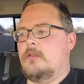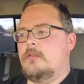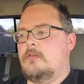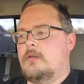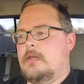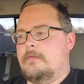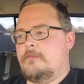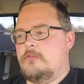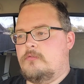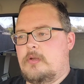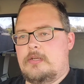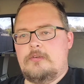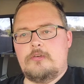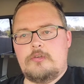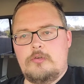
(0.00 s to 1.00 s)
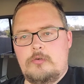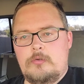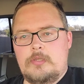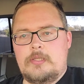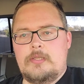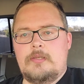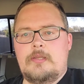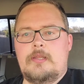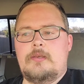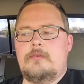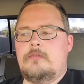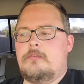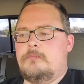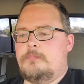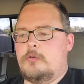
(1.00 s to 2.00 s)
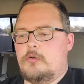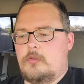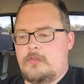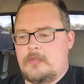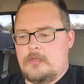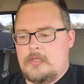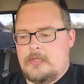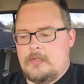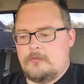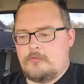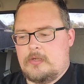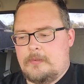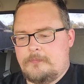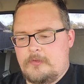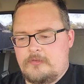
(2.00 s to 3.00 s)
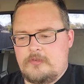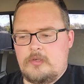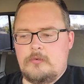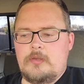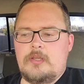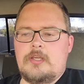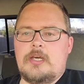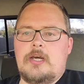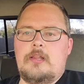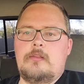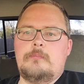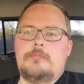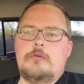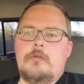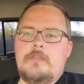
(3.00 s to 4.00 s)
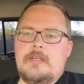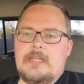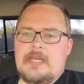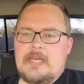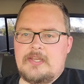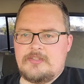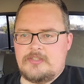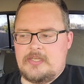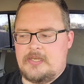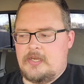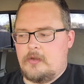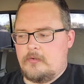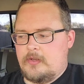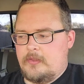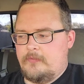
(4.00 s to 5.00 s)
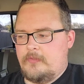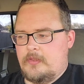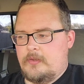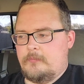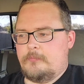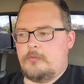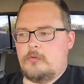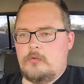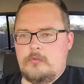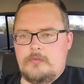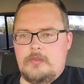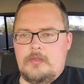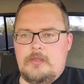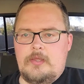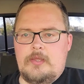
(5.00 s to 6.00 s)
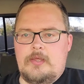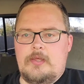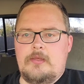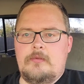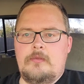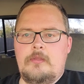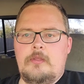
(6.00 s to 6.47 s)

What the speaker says: You have to drain your coolant and drop the steering column, pull the dash out, and then pull the